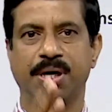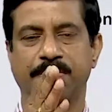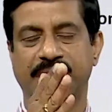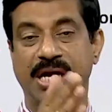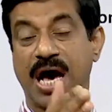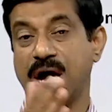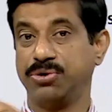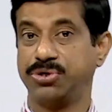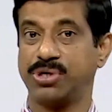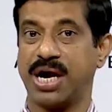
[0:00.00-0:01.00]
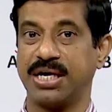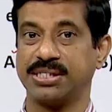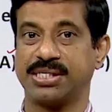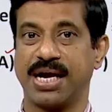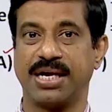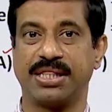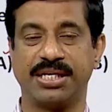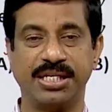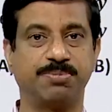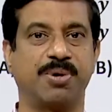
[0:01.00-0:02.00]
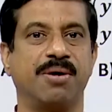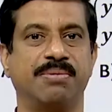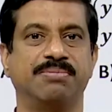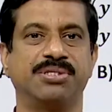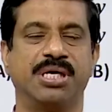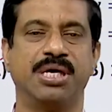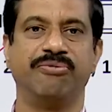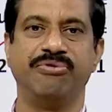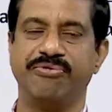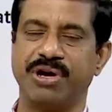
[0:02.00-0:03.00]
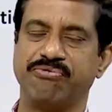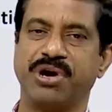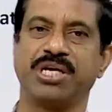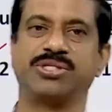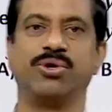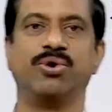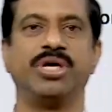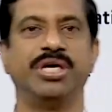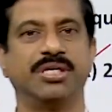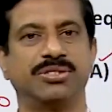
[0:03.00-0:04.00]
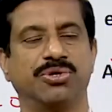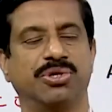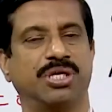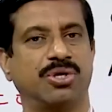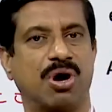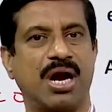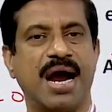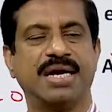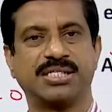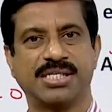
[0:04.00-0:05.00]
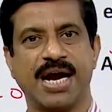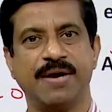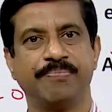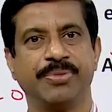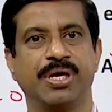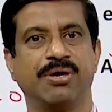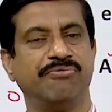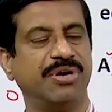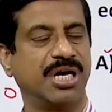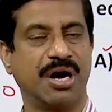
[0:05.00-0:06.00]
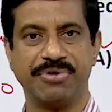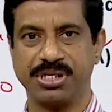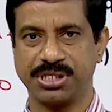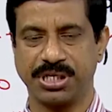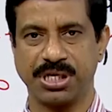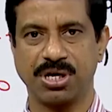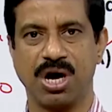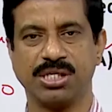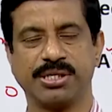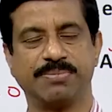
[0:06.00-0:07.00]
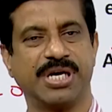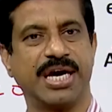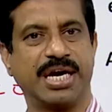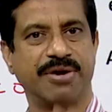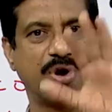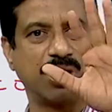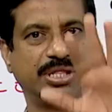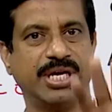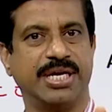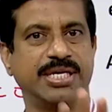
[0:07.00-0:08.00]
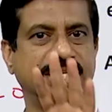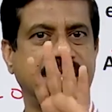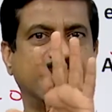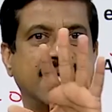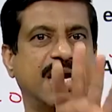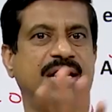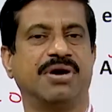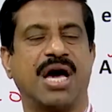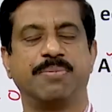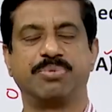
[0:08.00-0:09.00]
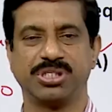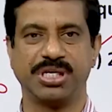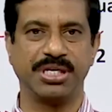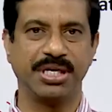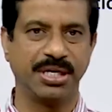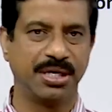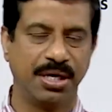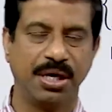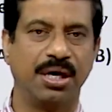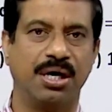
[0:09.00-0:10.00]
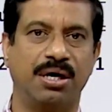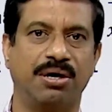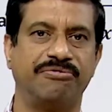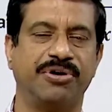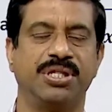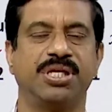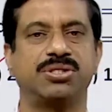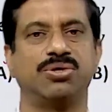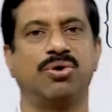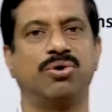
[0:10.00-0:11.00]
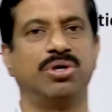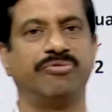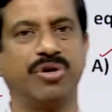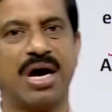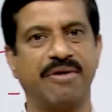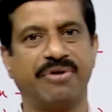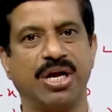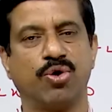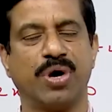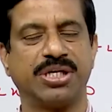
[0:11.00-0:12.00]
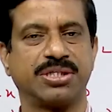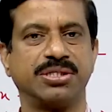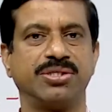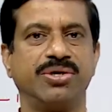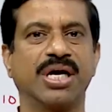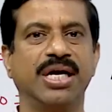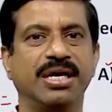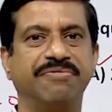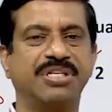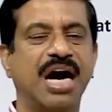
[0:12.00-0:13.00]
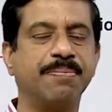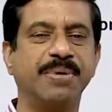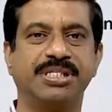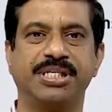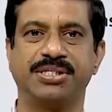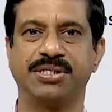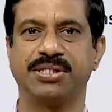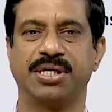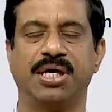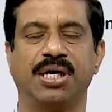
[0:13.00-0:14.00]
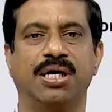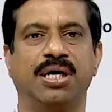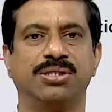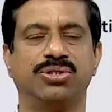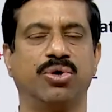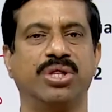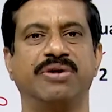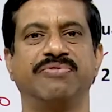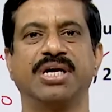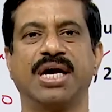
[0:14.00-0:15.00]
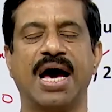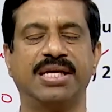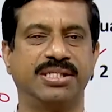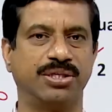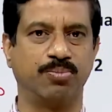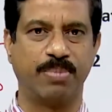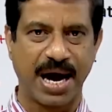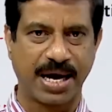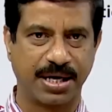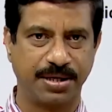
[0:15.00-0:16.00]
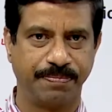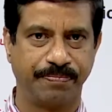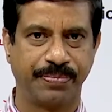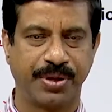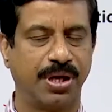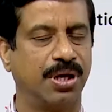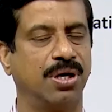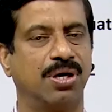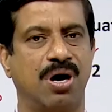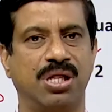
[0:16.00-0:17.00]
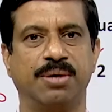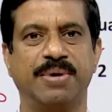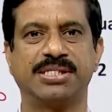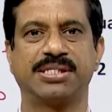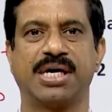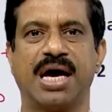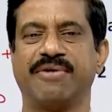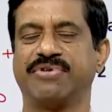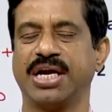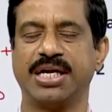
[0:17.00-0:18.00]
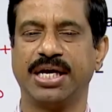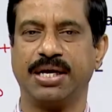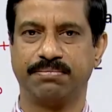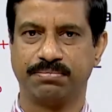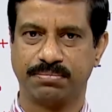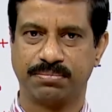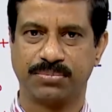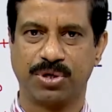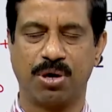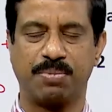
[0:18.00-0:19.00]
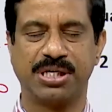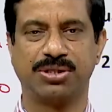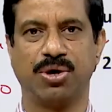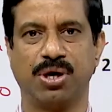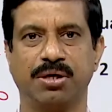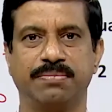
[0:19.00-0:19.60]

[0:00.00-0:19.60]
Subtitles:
But now you should understand these problems. We went very slow here so that you all understand. We covered certain concepts, I gave all theories and then I proceeded further. So, if you any questions, you can leave chat messages so that we can answer you back. All the best, have a great day. God bless you all.